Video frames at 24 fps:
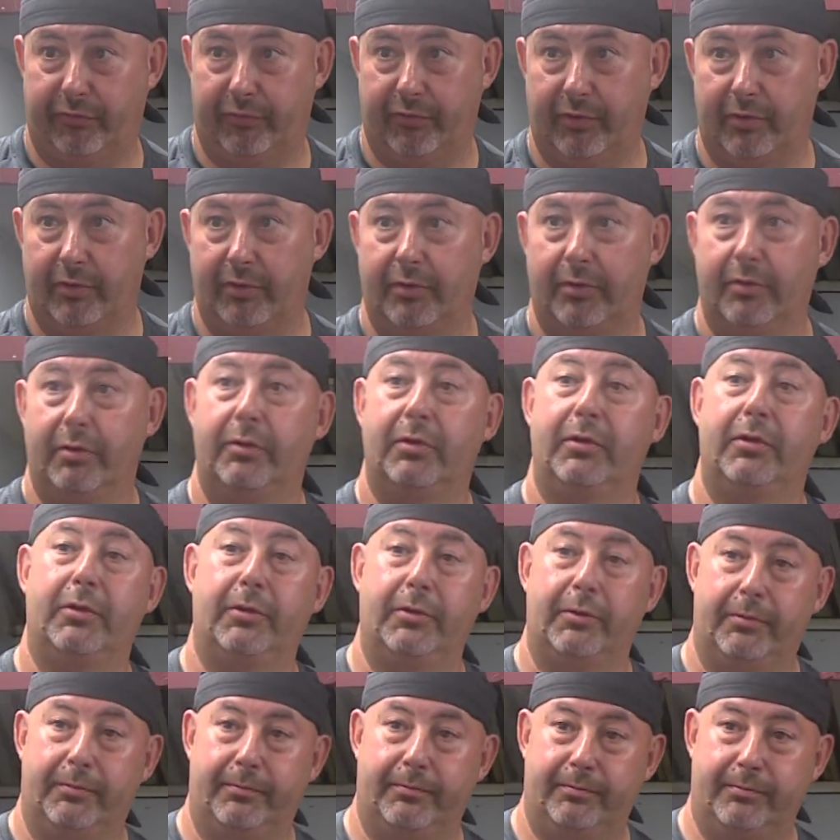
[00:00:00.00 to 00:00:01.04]
Oh, I understand,
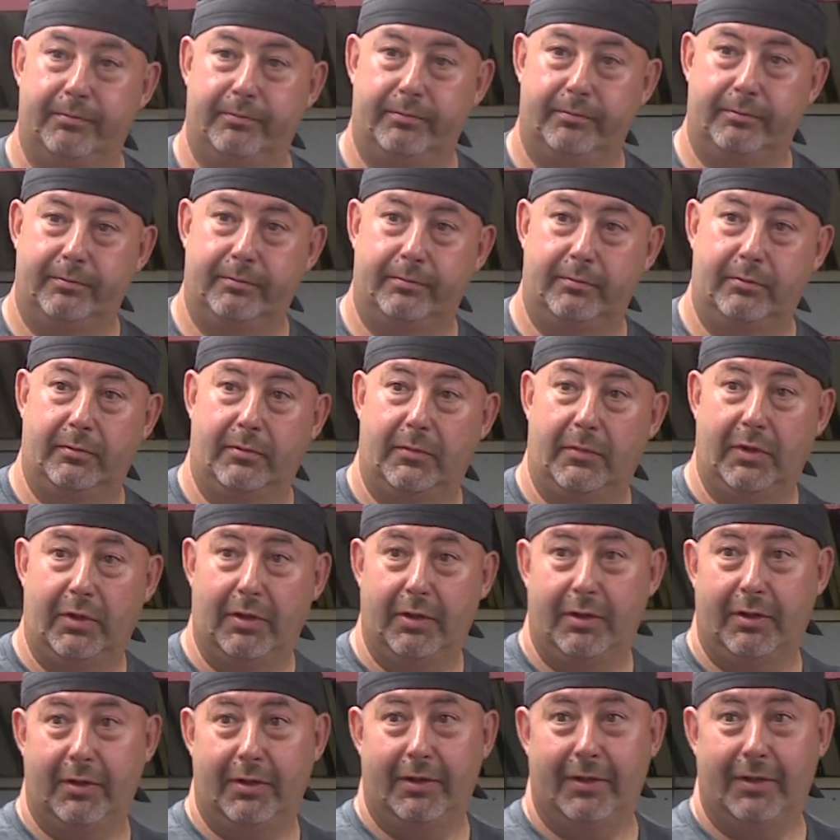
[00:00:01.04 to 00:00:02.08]
because you know the onion rings make you